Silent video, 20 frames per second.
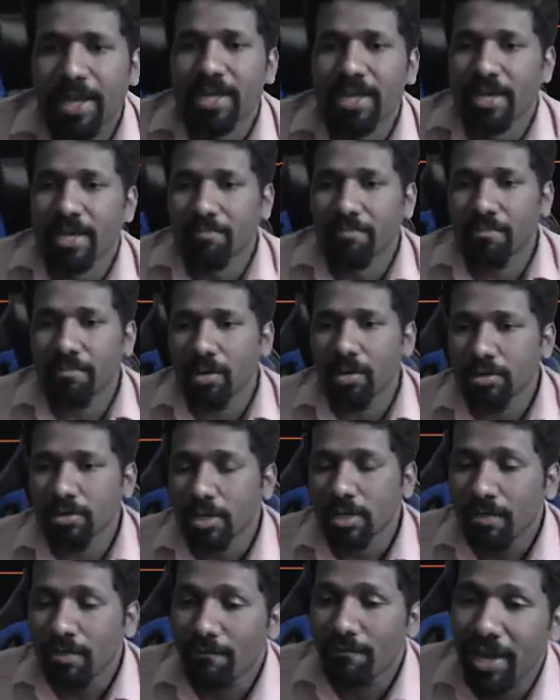numbers
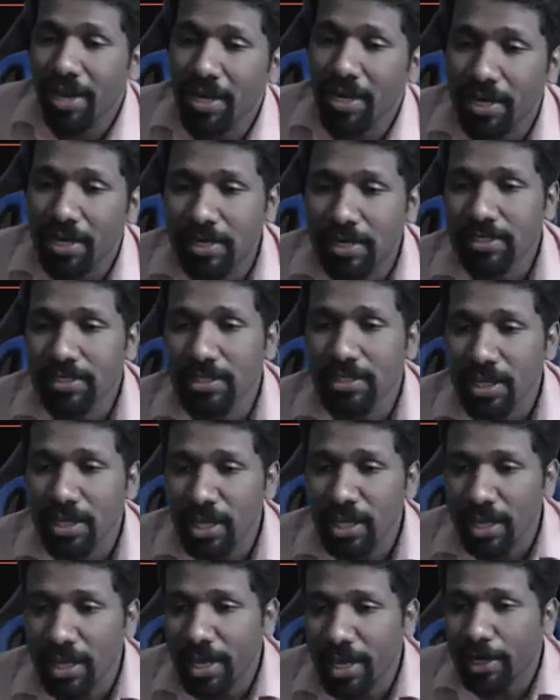when it is
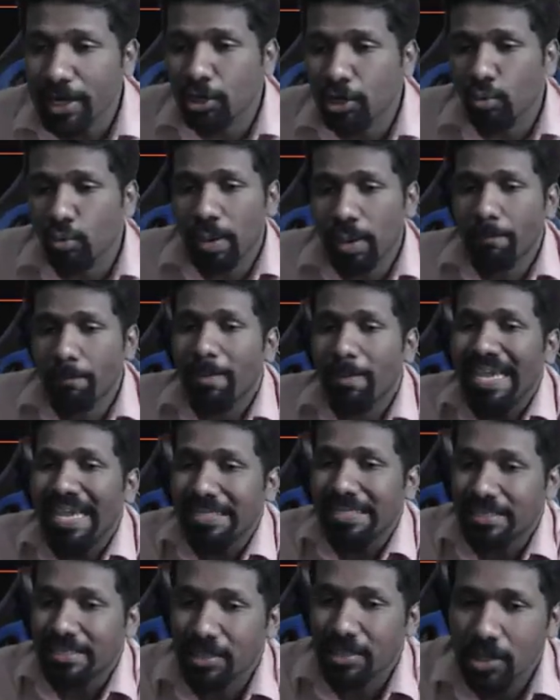near to a
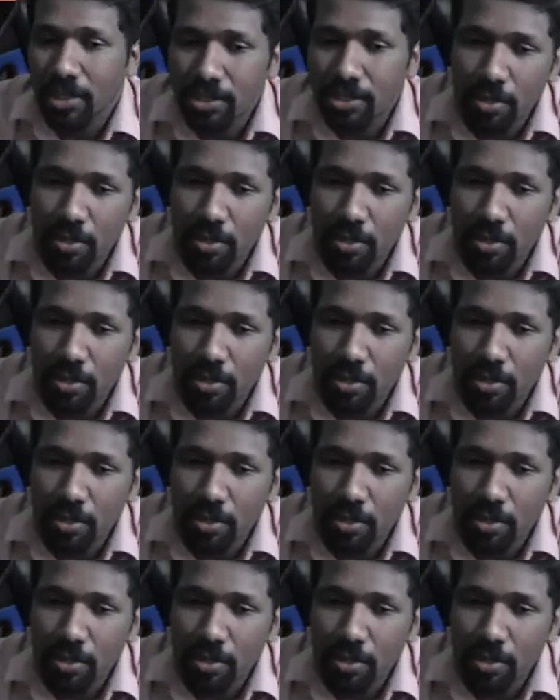base. So